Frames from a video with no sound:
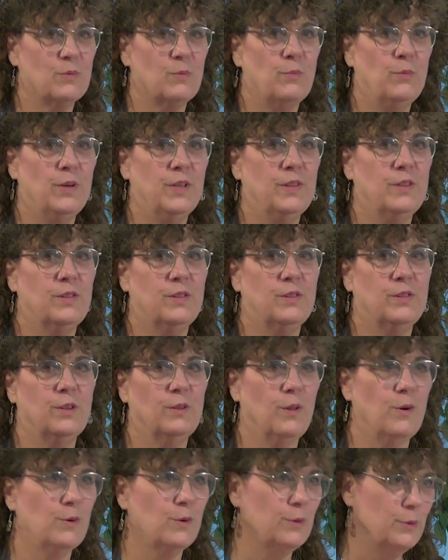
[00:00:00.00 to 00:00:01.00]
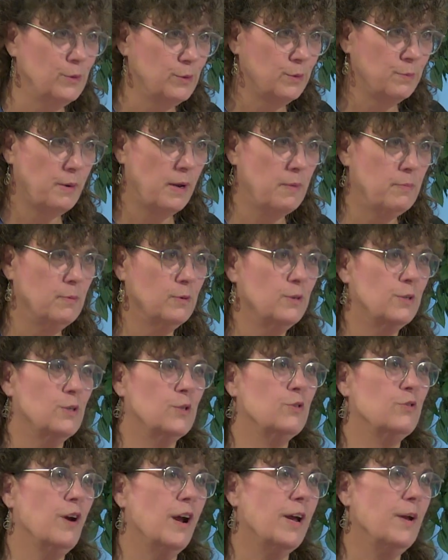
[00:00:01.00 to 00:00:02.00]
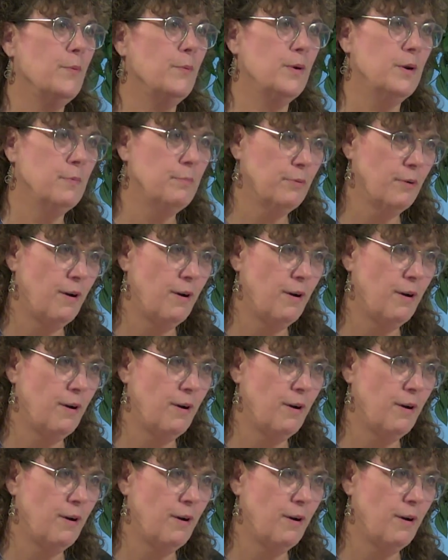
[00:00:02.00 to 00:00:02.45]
with the local newspapers to try and win a